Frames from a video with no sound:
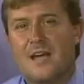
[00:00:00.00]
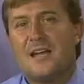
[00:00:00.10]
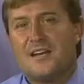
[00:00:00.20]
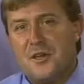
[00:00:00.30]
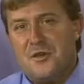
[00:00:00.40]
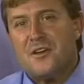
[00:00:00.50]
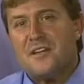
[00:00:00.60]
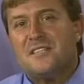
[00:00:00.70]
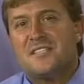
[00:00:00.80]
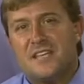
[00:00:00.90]
Now you
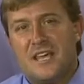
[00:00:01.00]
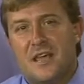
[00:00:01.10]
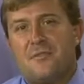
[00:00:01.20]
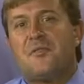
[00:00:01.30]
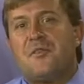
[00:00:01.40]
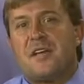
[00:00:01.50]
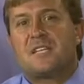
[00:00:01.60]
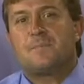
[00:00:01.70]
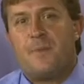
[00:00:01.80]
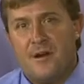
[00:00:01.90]
can see that the
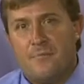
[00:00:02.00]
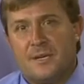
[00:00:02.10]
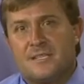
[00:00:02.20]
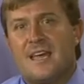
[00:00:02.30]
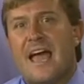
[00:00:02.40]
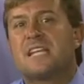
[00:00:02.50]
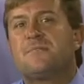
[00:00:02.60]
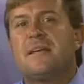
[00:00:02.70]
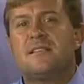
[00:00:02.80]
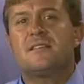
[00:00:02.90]
experiment has
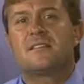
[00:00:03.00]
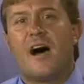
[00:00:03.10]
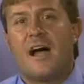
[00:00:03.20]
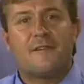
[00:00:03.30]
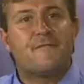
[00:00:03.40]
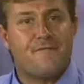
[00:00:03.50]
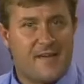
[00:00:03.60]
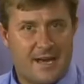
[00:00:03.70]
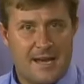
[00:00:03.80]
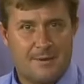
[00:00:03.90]
been designed
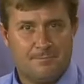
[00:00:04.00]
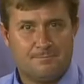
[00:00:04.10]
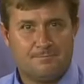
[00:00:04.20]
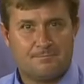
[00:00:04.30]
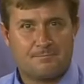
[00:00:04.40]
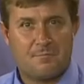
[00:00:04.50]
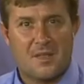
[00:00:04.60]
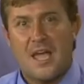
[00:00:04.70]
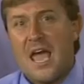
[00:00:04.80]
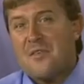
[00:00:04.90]
fairly.
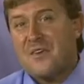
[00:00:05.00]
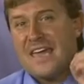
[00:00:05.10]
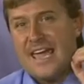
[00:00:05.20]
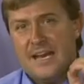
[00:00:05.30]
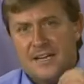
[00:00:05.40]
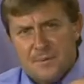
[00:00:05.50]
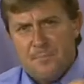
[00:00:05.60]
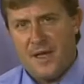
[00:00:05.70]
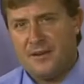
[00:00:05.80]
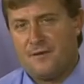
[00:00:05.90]
The
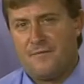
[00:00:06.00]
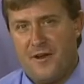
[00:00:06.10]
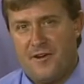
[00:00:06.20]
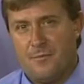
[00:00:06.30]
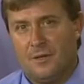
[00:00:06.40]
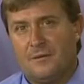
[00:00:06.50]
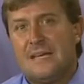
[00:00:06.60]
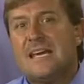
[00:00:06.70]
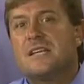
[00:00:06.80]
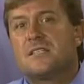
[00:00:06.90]
independent variable
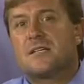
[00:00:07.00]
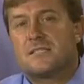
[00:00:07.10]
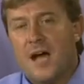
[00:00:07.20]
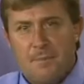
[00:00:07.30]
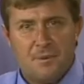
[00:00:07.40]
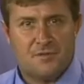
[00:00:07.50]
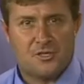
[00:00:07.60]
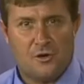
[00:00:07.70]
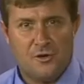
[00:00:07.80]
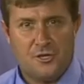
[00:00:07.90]
is the type of
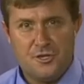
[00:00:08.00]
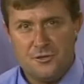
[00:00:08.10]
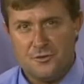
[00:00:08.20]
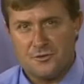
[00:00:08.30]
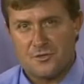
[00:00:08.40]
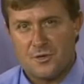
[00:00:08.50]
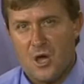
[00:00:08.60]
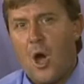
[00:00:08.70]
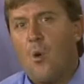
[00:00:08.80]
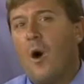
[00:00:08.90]
solute used,
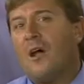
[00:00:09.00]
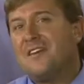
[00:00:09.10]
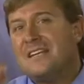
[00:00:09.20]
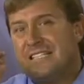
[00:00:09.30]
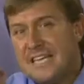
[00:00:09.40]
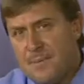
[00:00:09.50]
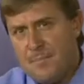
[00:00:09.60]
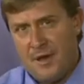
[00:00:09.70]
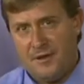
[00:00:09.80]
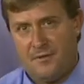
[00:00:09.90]
while the
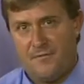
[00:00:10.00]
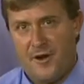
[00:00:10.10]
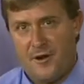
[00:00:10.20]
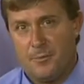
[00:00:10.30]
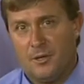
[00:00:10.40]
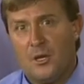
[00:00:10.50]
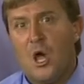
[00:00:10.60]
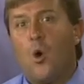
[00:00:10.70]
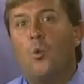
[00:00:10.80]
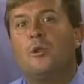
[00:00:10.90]
dependent variable
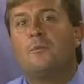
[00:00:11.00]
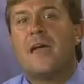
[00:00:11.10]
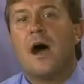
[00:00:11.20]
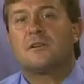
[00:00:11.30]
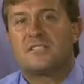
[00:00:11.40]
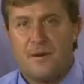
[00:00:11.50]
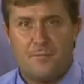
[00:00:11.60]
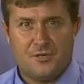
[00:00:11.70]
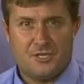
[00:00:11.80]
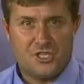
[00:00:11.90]
will be our
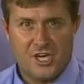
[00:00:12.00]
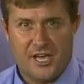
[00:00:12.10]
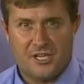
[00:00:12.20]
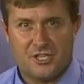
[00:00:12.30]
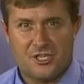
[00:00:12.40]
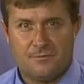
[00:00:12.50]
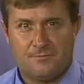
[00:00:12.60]
temperature change.